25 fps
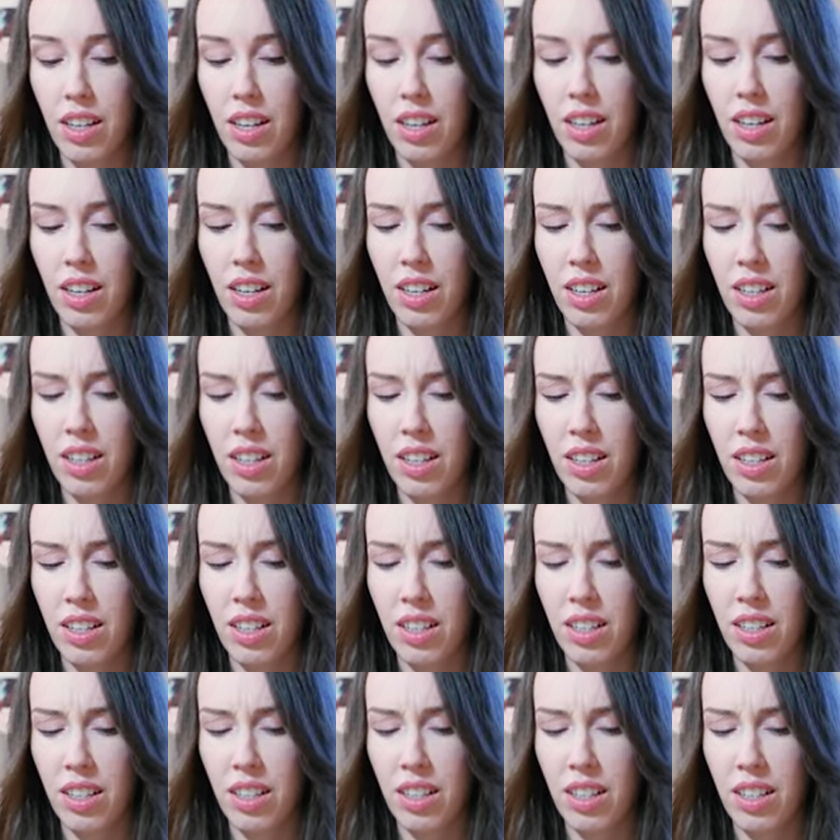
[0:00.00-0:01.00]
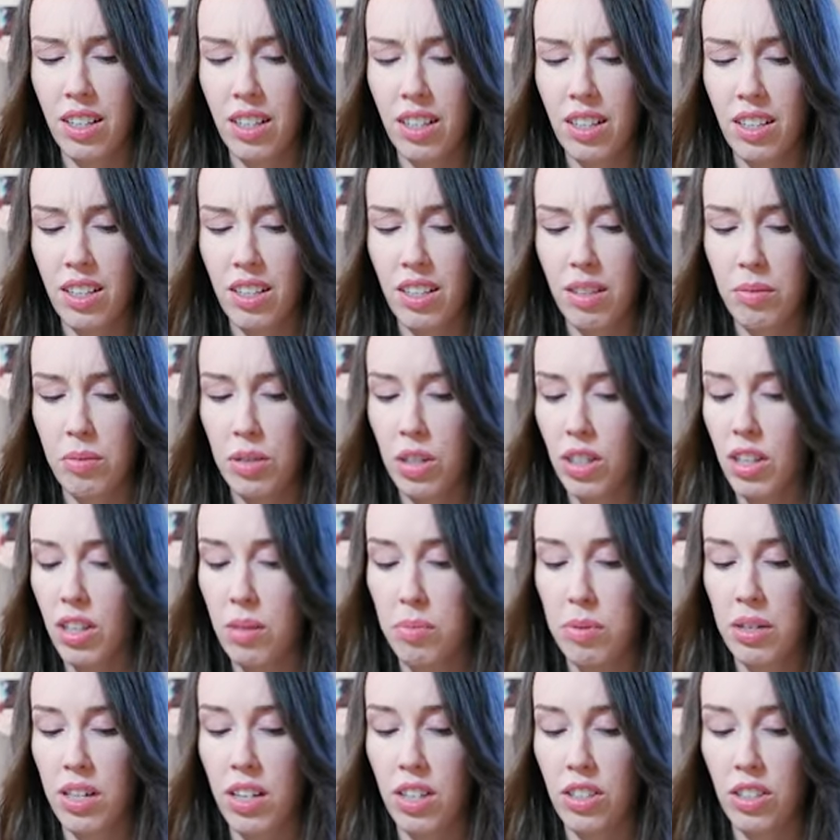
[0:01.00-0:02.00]
I'm not going to
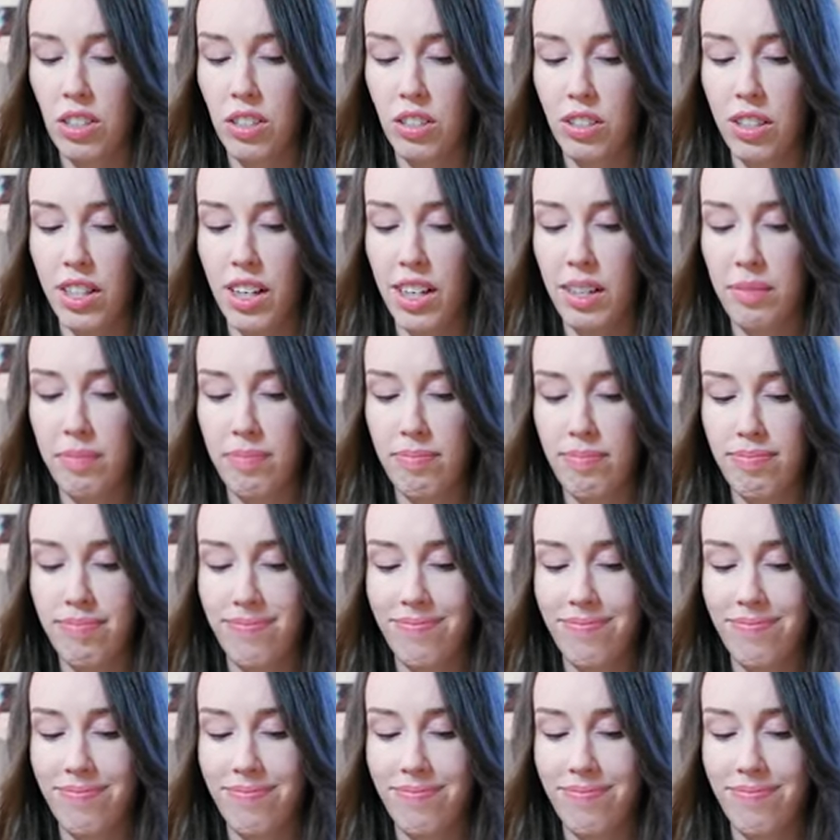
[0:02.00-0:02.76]
pronounce your name.